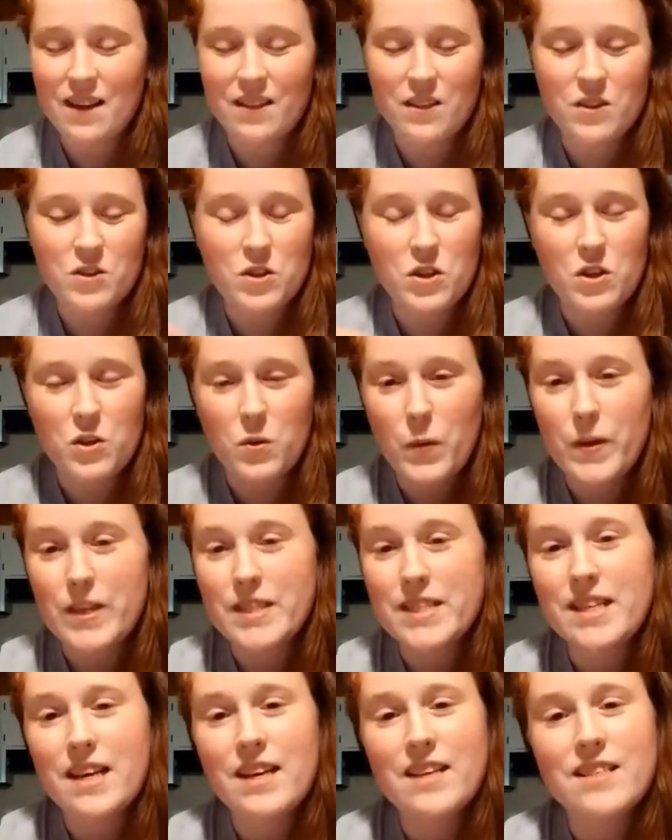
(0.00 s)
There's a
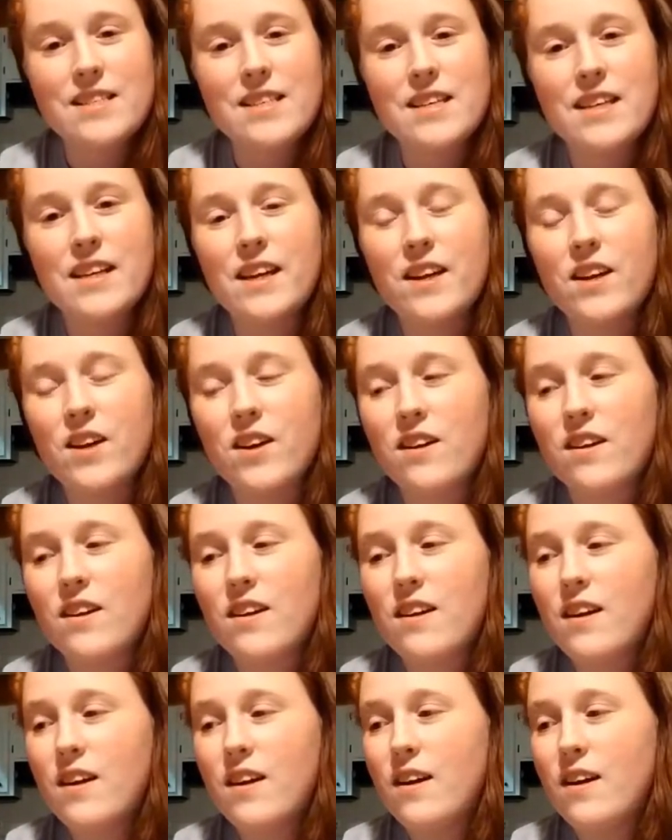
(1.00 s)
noise test in here
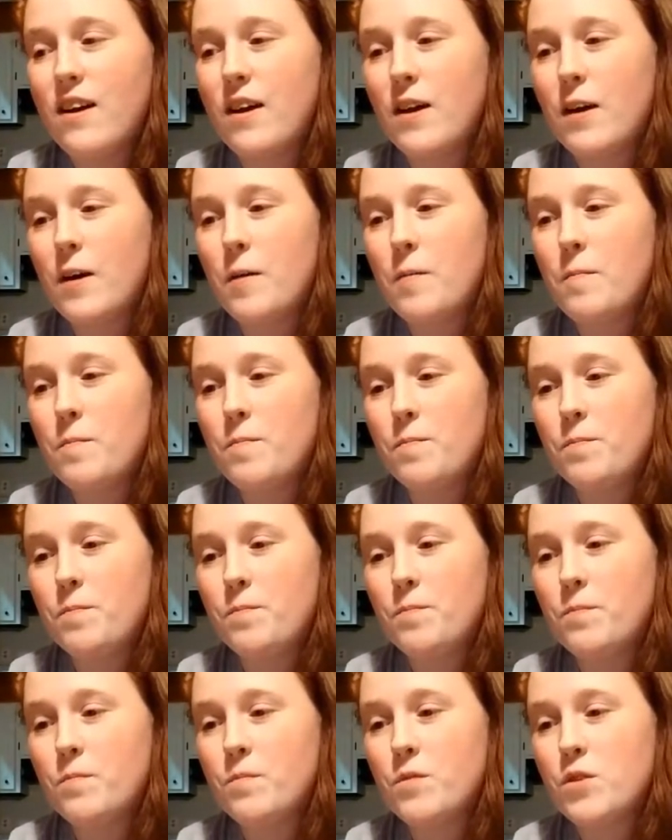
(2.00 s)

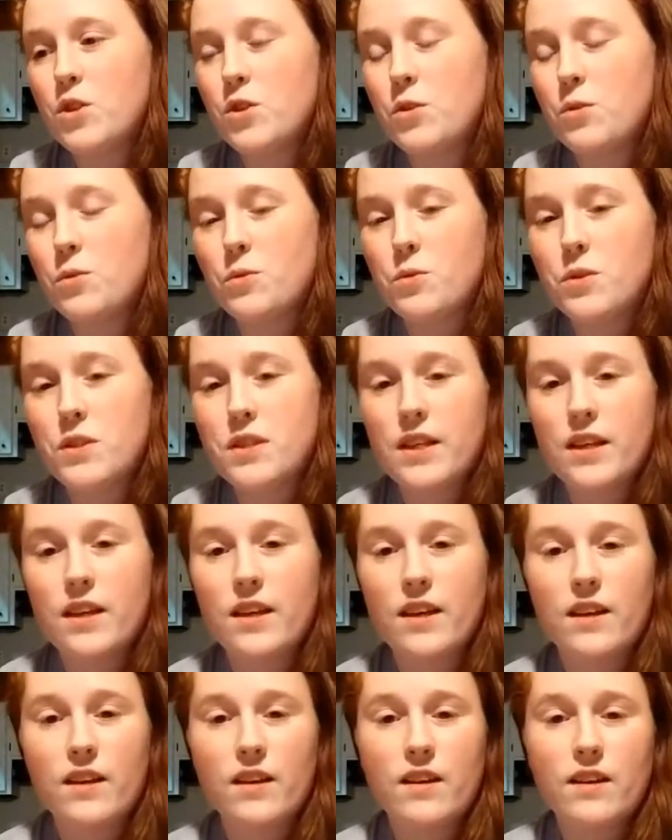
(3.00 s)
to
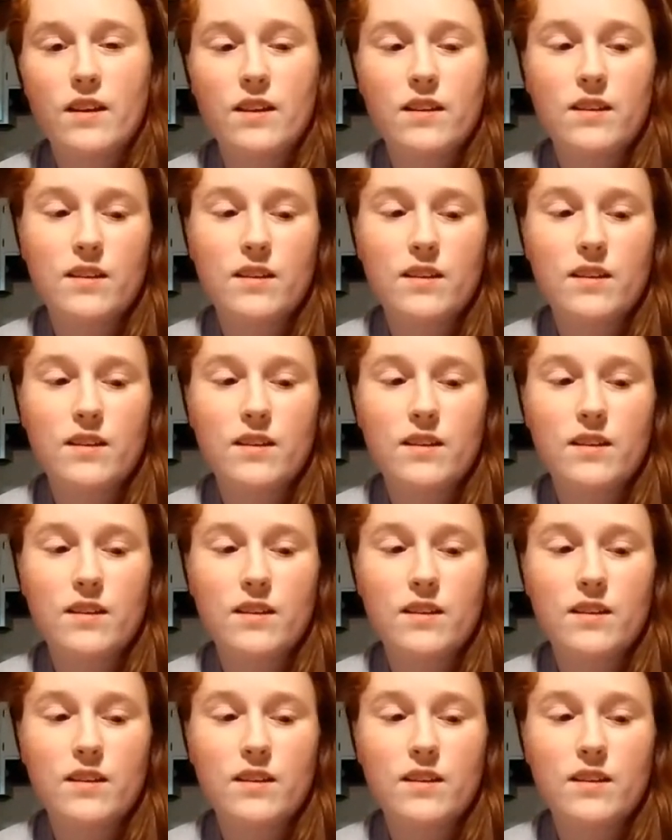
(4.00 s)
see